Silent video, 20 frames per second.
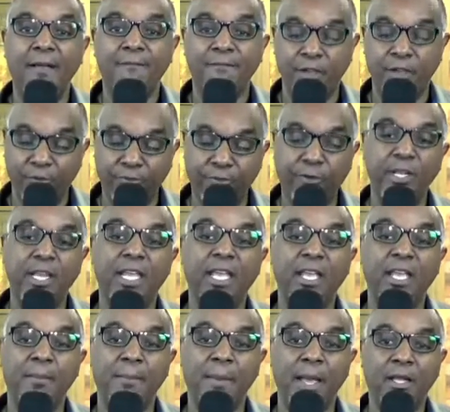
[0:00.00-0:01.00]
feel free to
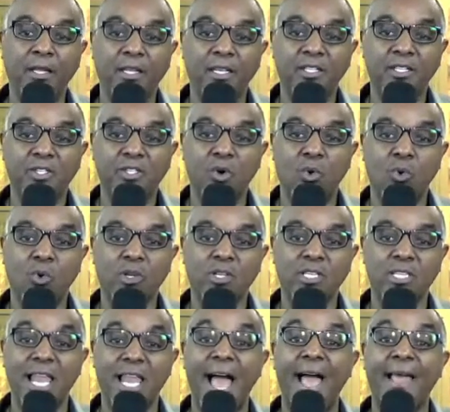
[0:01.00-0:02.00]
email us or
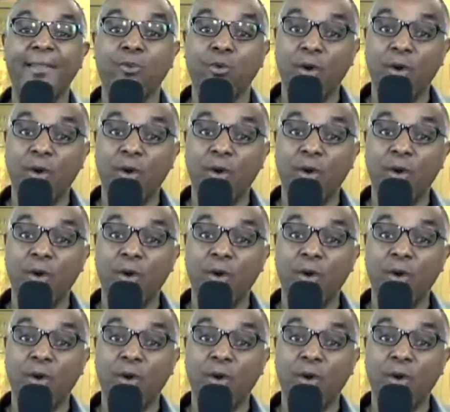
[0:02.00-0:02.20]
slide